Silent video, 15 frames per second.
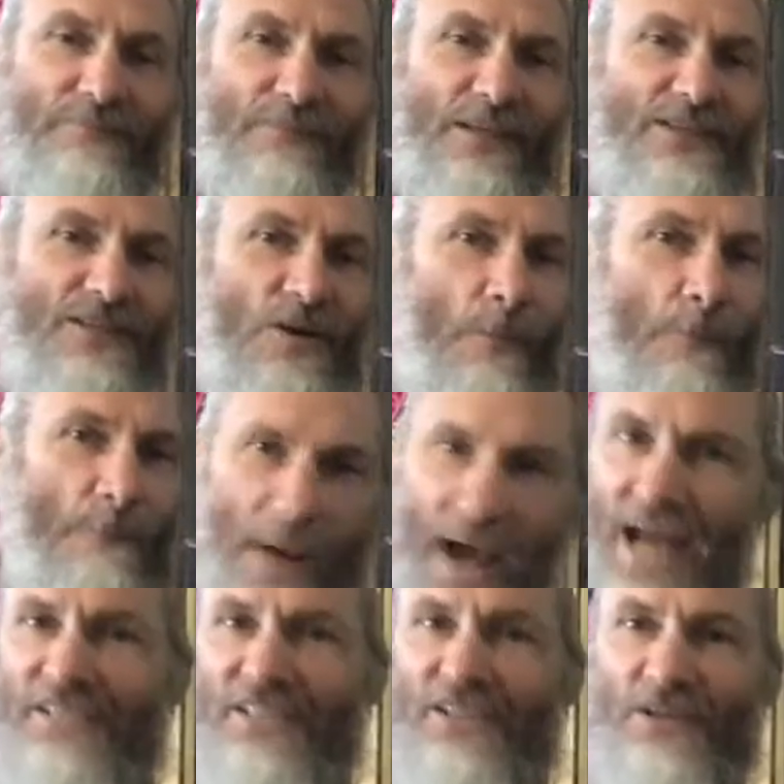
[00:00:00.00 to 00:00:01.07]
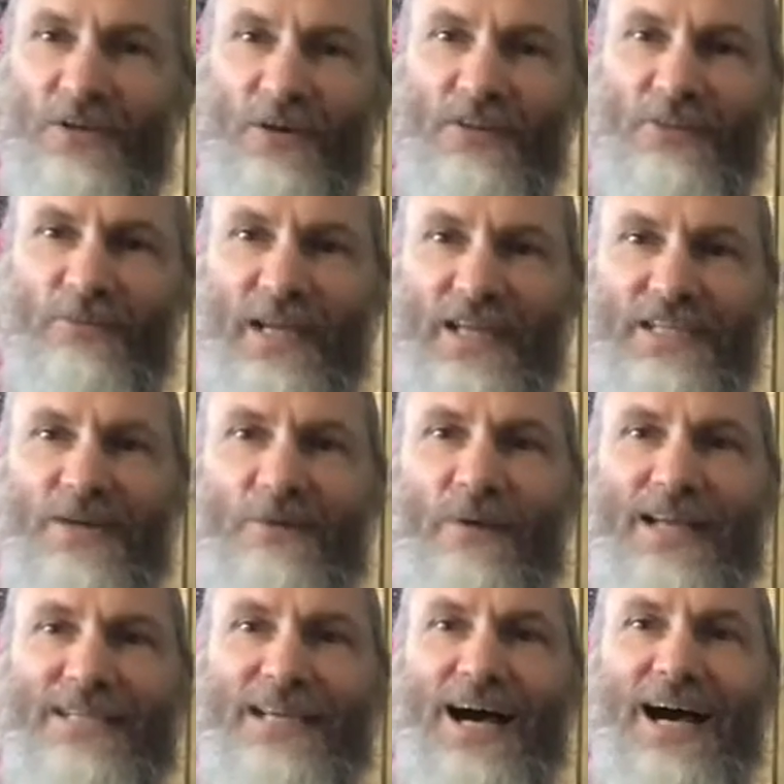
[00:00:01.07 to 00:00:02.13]
So back to the north wind he
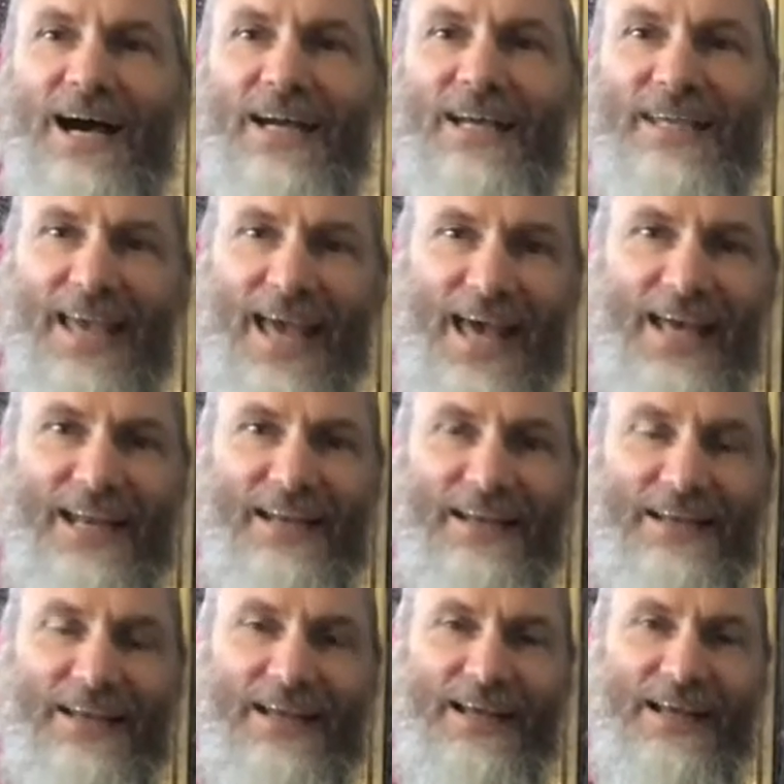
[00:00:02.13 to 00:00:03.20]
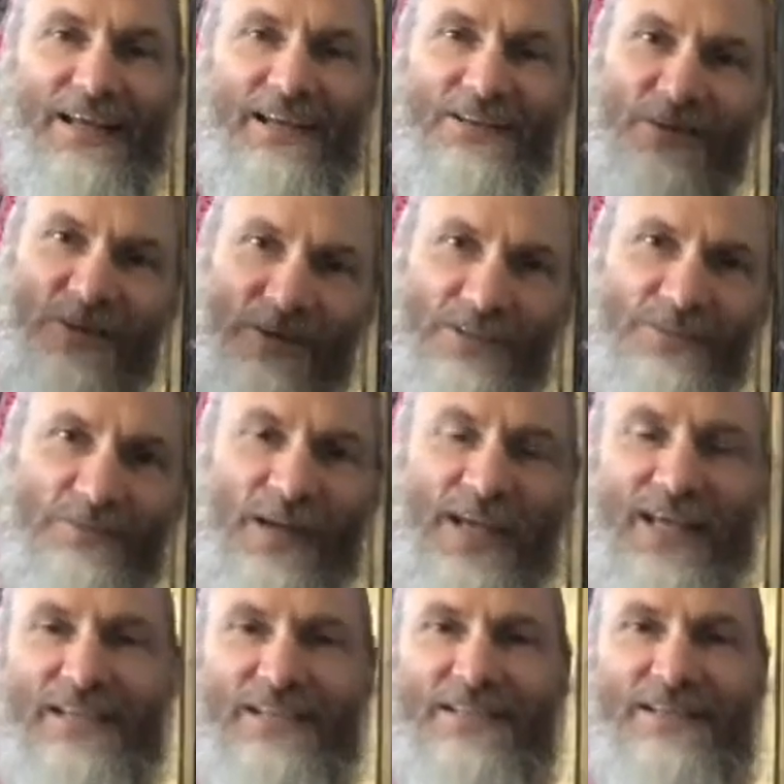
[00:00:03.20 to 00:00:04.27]
went again. "North
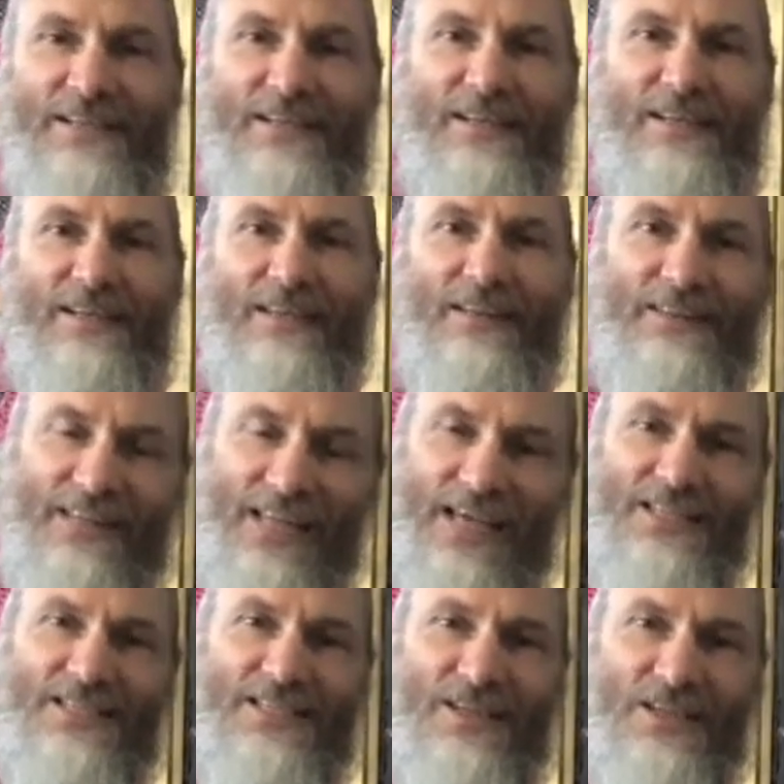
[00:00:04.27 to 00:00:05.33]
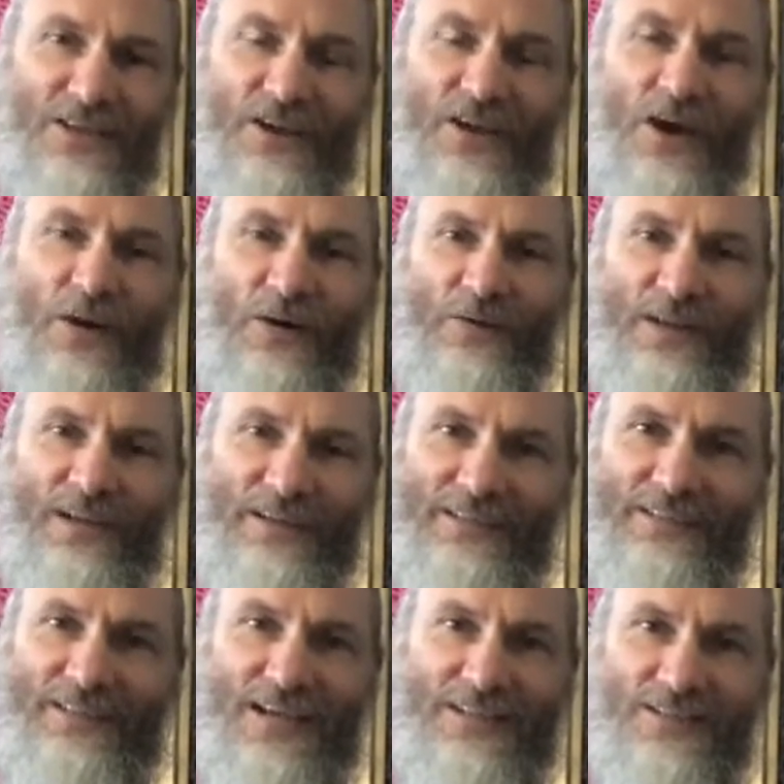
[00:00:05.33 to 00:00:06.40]
wind, this goat
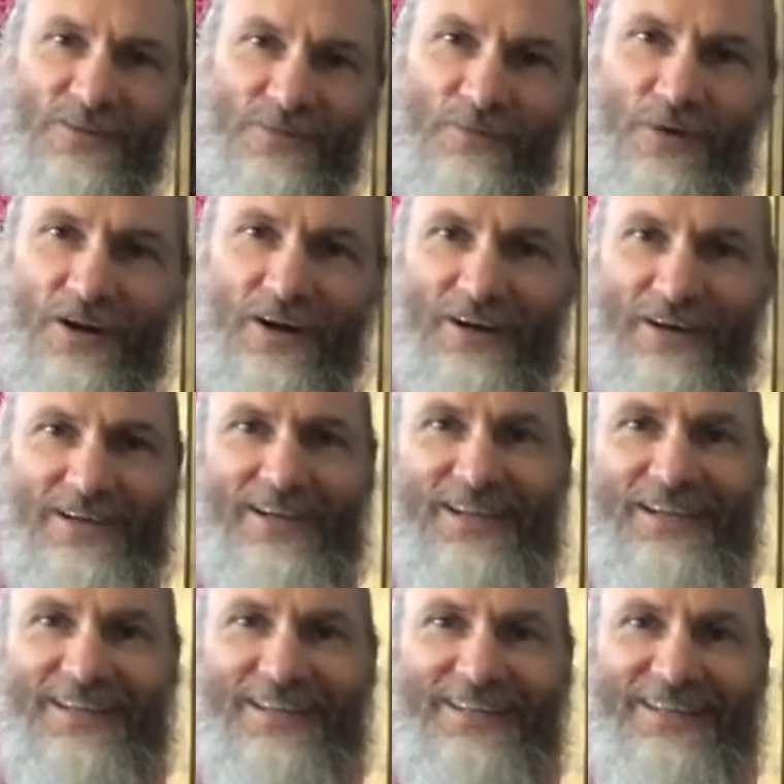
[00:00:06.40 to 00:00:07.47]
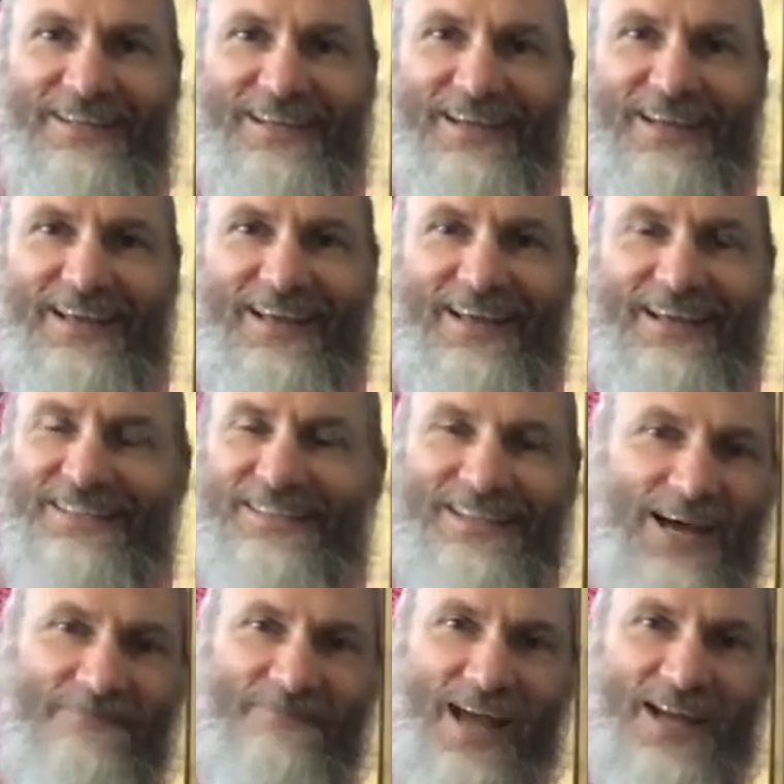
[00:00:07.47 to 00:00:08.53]
doesn't work. It's
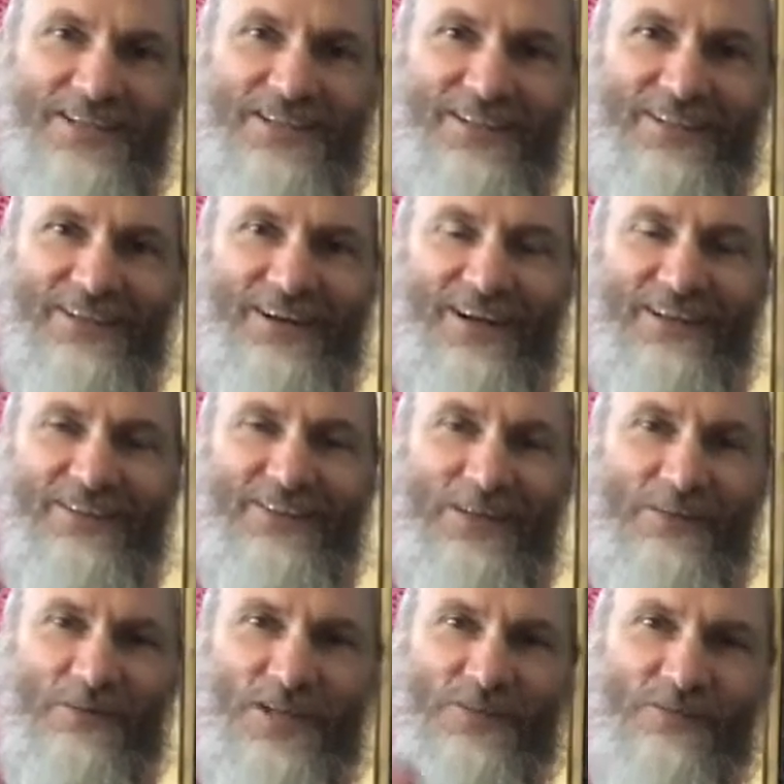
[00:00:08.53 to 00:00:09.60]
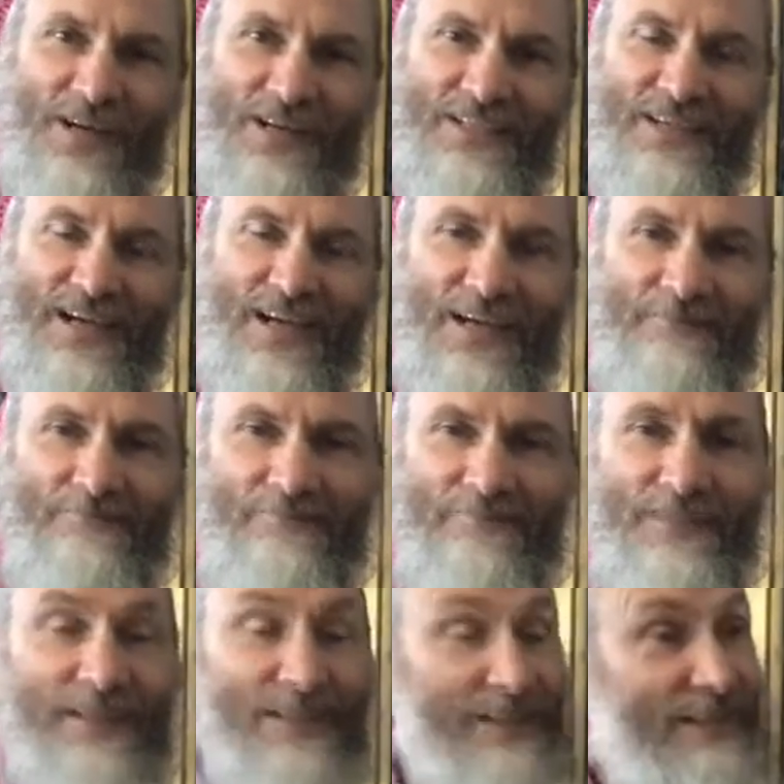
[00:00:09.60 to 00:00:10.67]
not magical at all. It only worked one time."
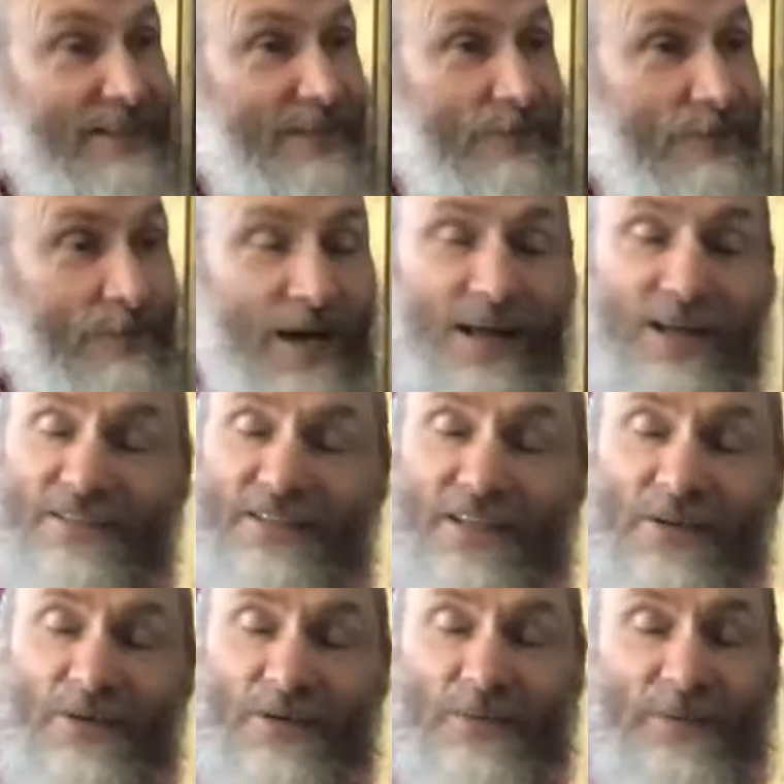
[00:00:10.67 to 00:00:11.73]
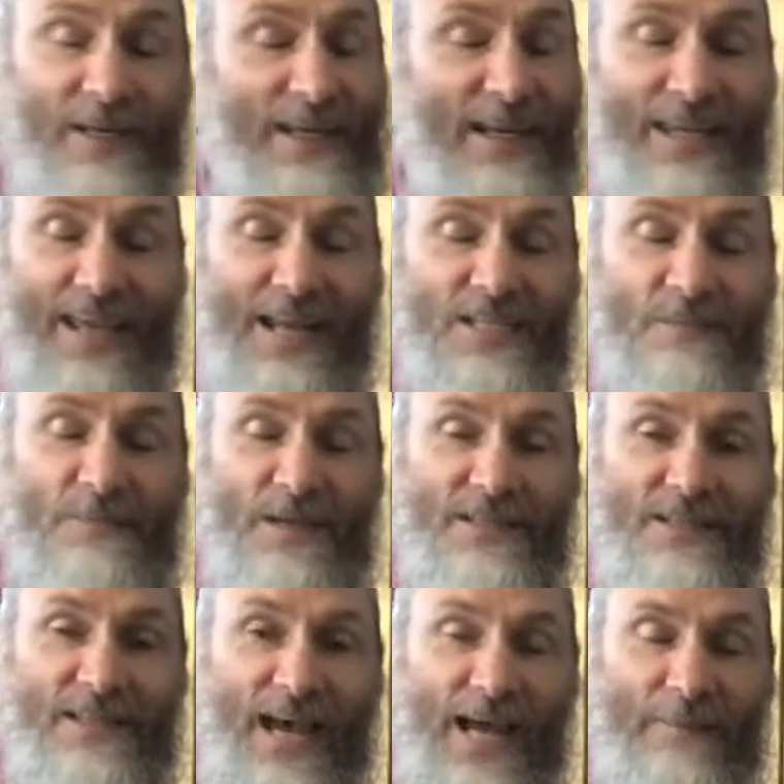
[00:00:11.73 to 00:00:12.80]
"Well," said the north wind, "I can't speak to
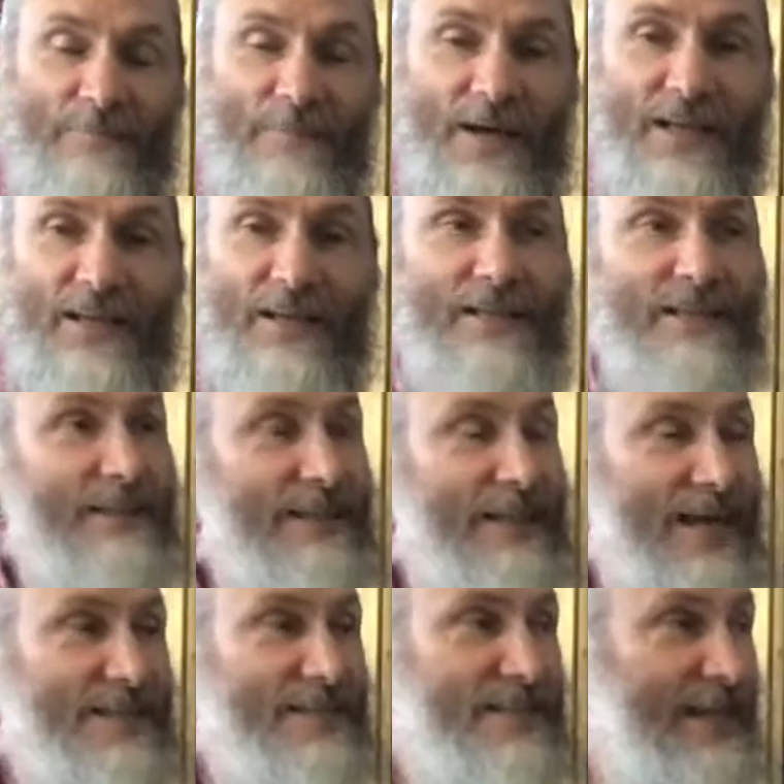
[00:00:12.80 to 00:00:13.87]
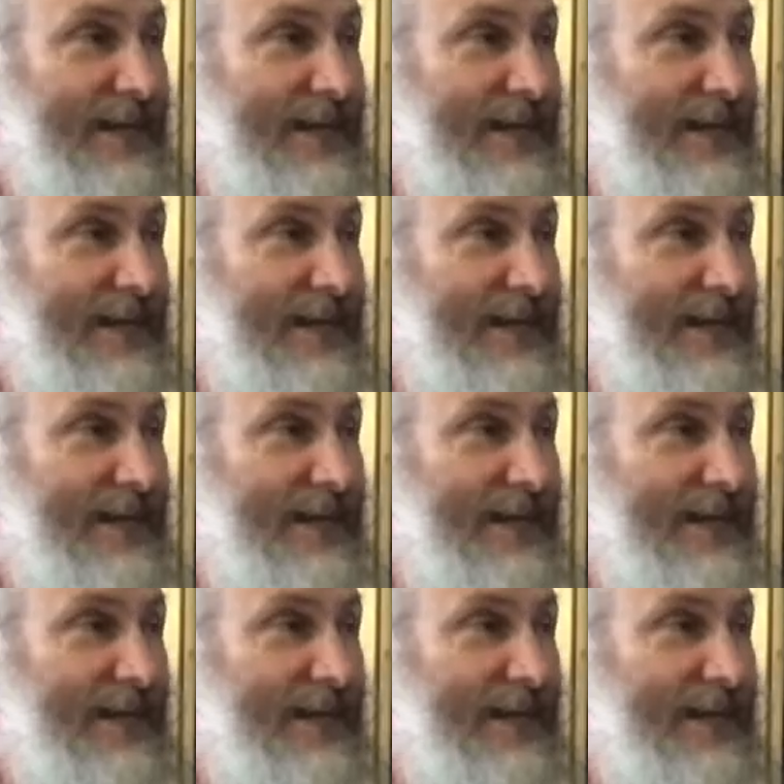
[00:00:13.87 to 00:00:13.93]
that, but the last thing